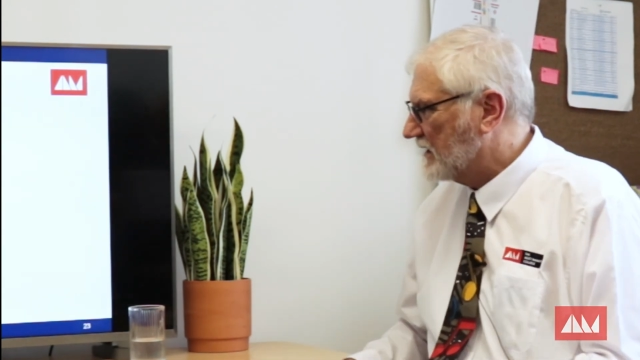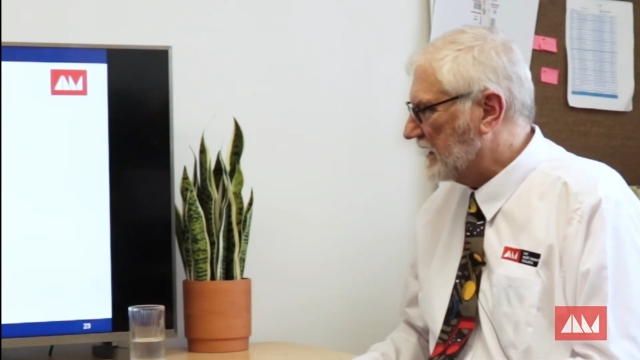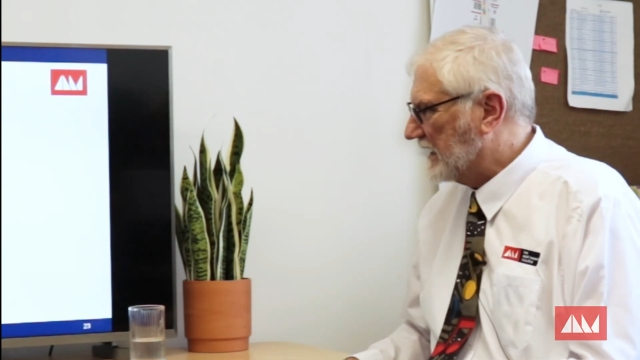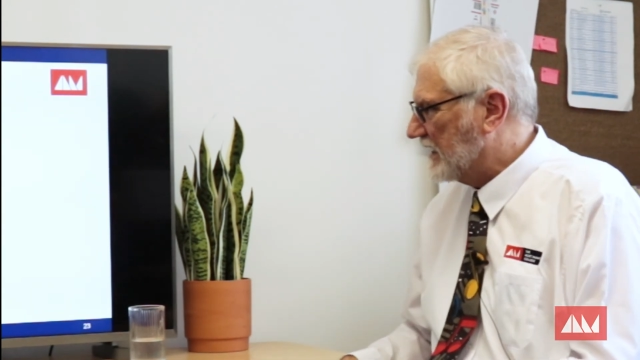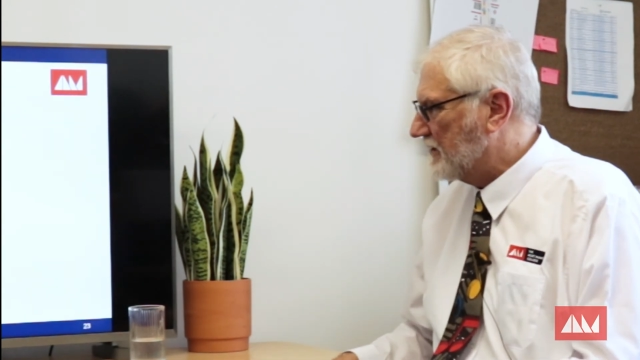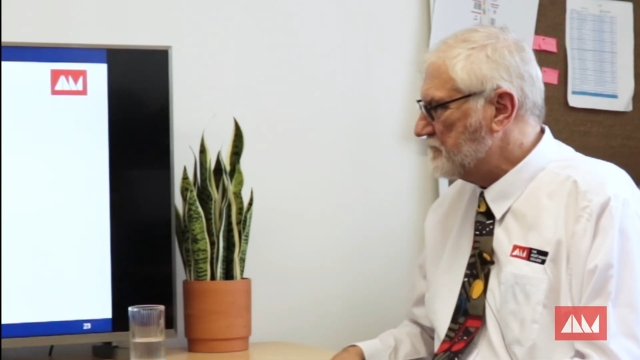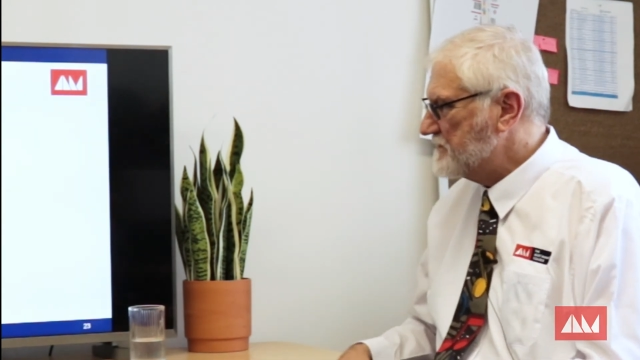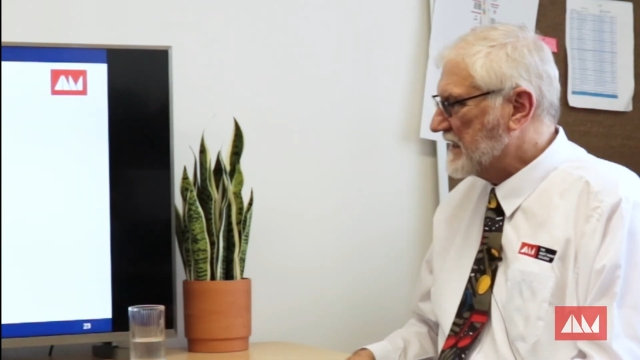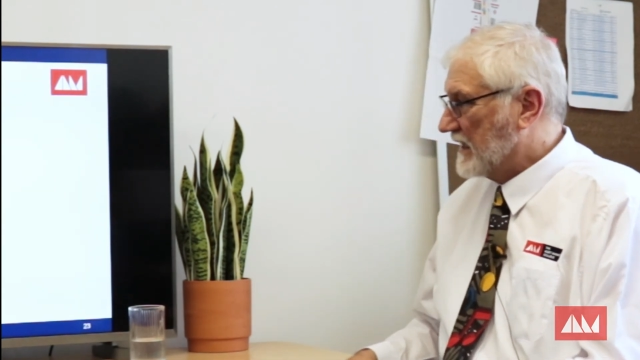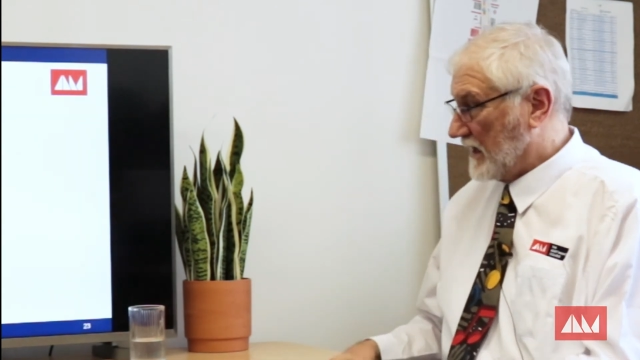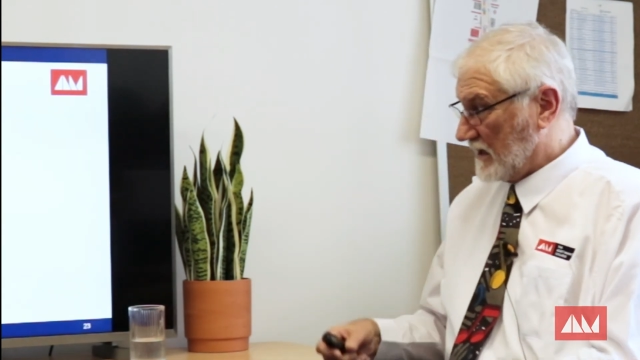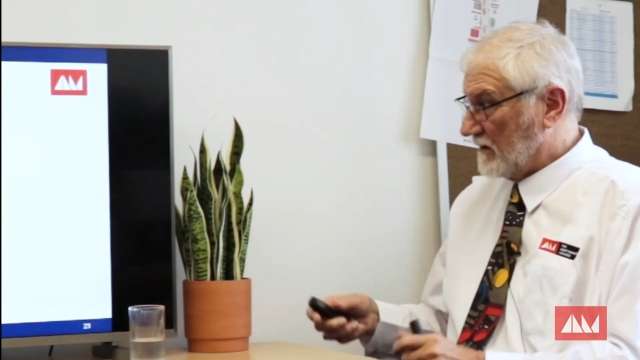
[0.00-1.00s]
And
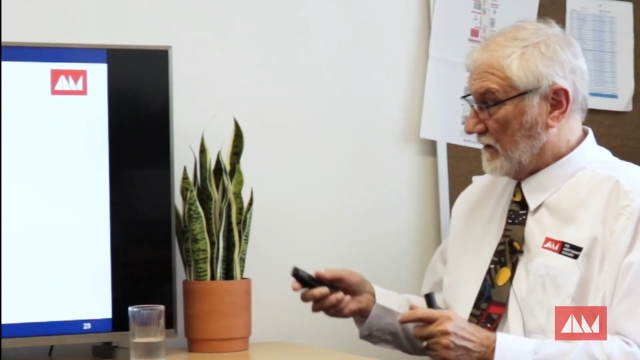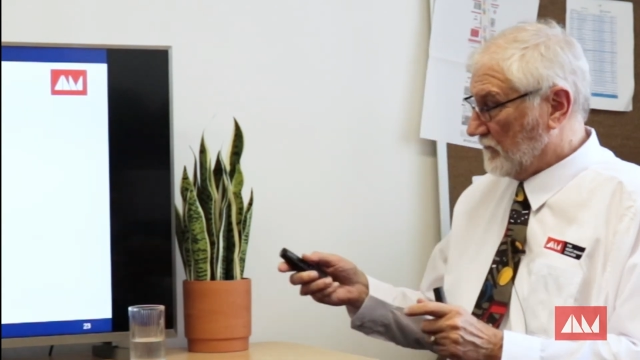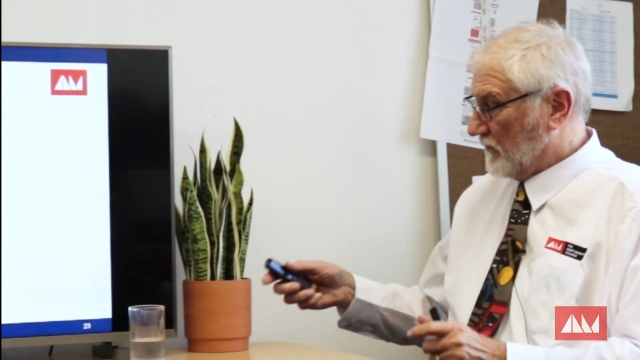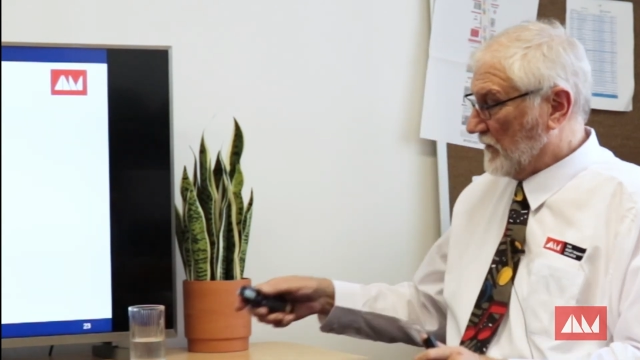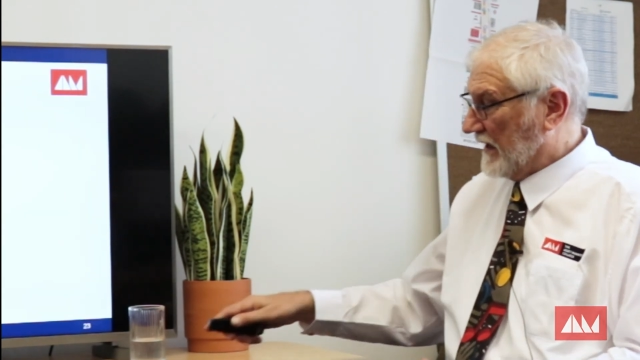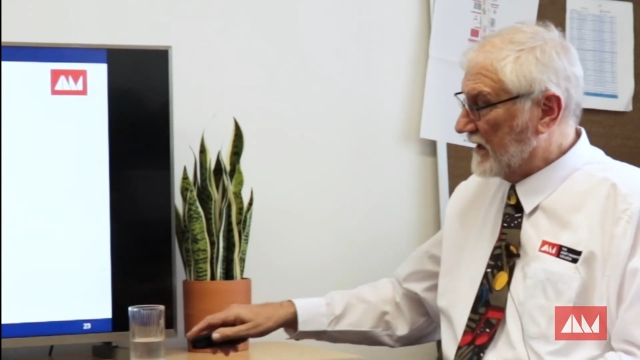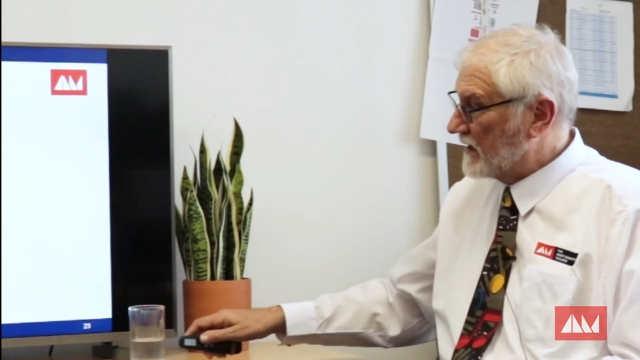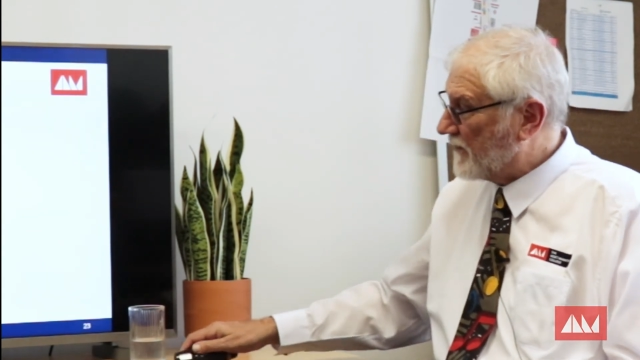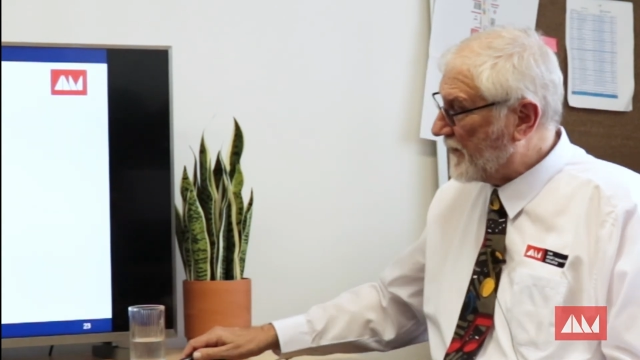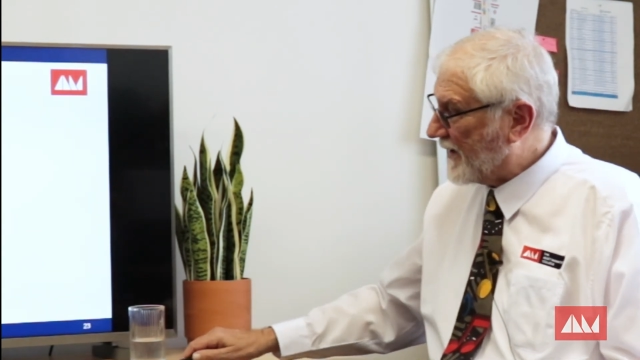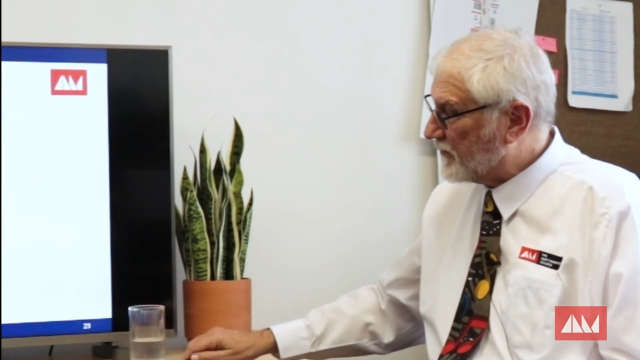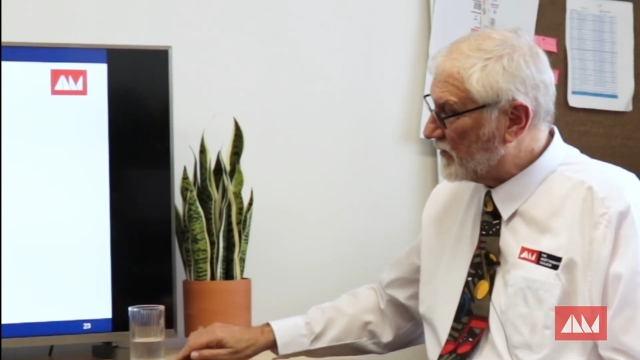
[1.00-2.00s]

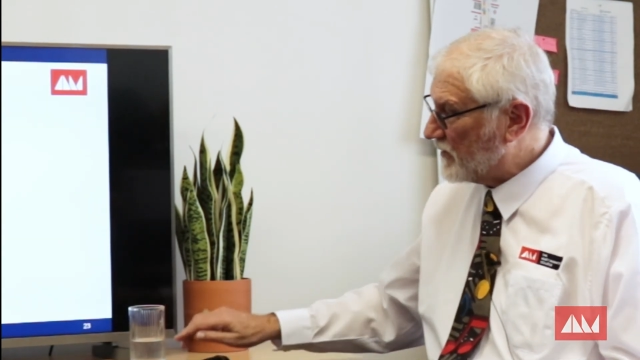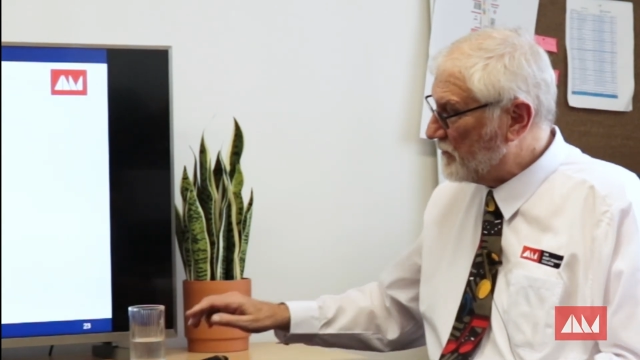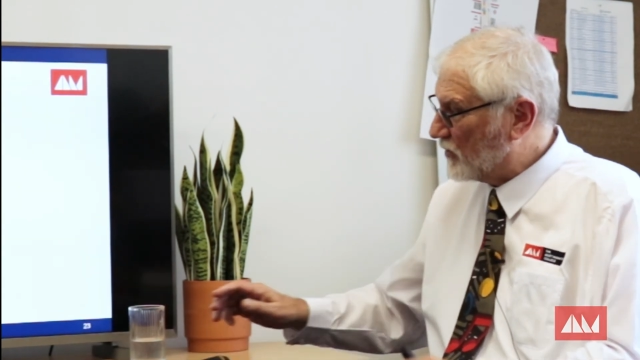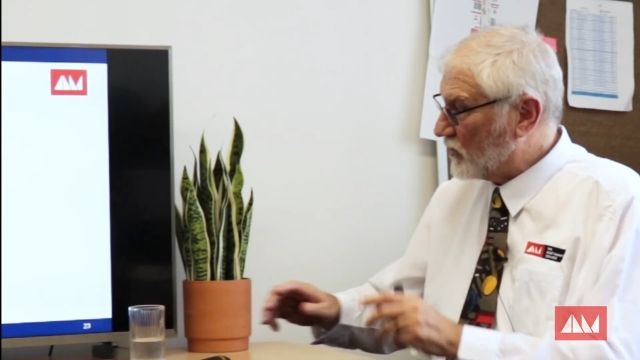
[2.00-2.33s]
when we put